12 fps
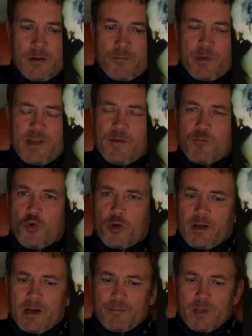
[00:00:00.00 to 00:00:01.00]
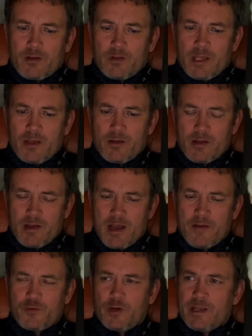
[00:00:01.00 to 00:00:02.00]
But even more cryptically,
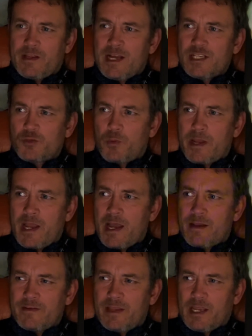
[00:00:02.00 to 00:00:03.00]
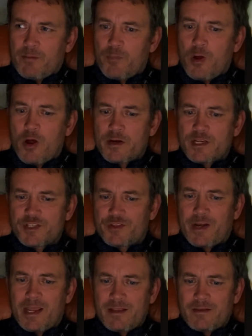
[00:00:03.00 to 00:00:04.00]
after he'd asked why I hadn't taken part in his
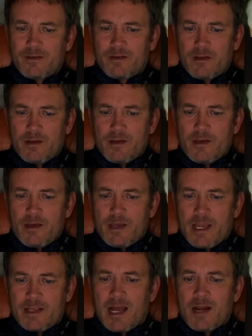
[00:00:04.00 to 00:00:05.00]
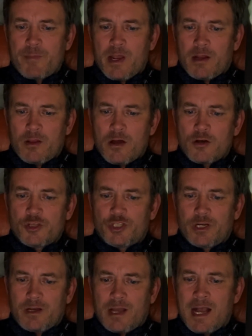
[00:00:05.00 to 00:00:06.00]
thread, he'd hand me a
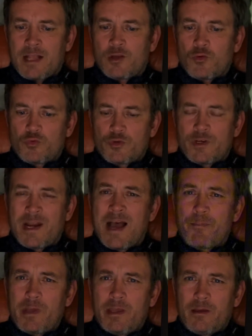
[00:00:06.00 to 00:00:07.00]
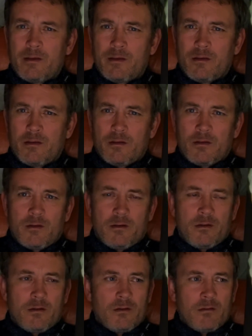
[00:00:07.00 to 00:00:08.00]
large adult nappy.
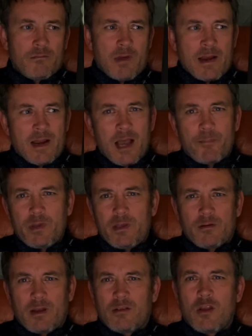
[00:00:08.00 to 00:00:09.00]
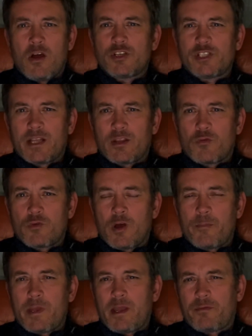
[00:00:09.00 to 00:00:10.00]
A nappy? A large adult
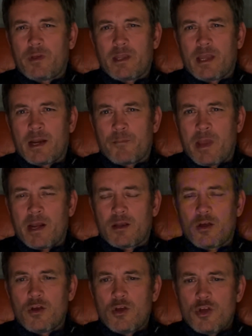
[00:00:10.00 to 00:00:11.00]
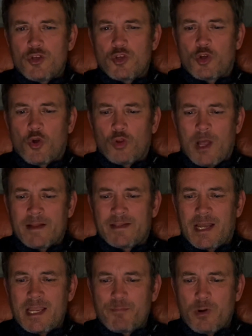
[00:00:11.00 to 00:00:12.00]
nappy, I think, in America. You call it a
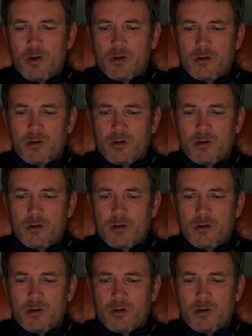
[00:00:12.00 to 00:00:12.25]
diaper.